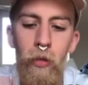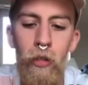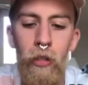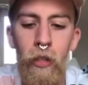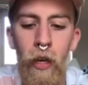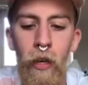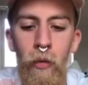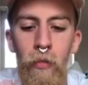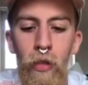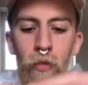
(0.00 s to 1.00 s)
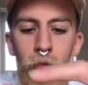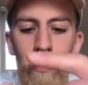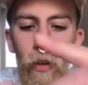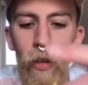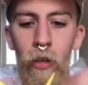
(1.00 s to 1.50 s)
that up to
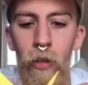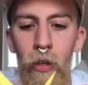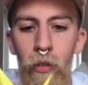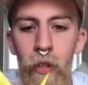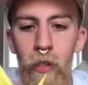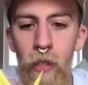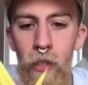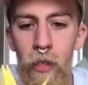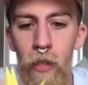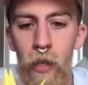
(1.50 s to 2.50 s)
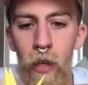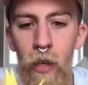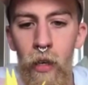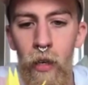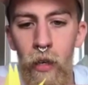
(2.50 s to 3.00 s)
follow your creases.
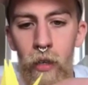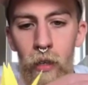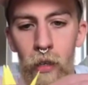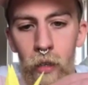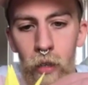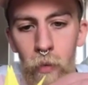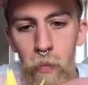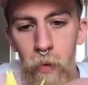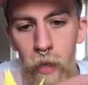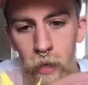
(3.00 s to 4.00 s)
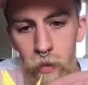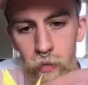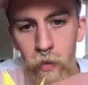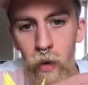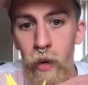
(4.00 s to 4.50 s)
You might
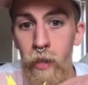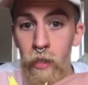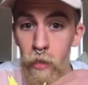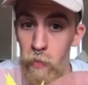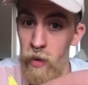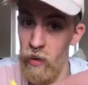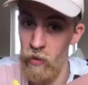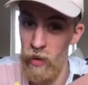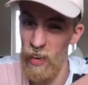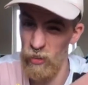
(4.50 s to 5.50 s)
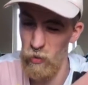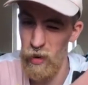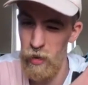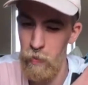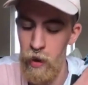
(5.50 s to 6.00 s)
find, depending on how square your
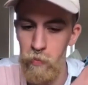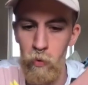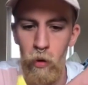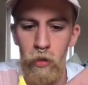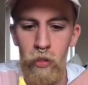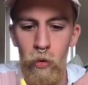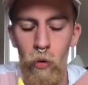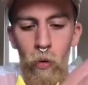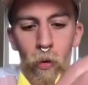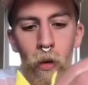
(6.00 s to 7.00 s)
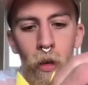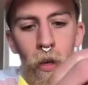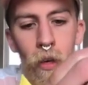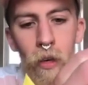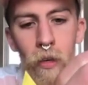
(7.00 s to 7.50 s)
paper was, or
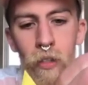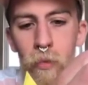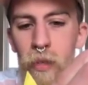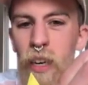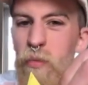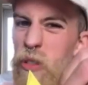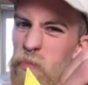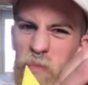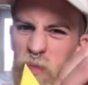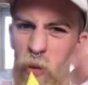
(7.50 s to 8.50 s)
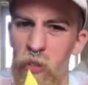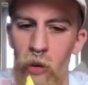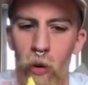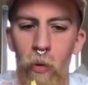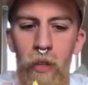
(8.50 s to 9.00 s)
sometimes folds don't
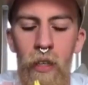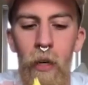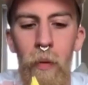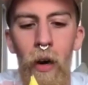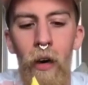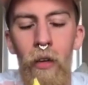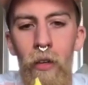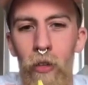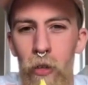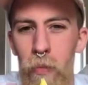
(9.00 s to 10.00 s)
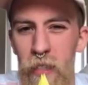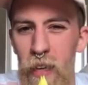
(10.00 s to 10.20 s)
always end up 100%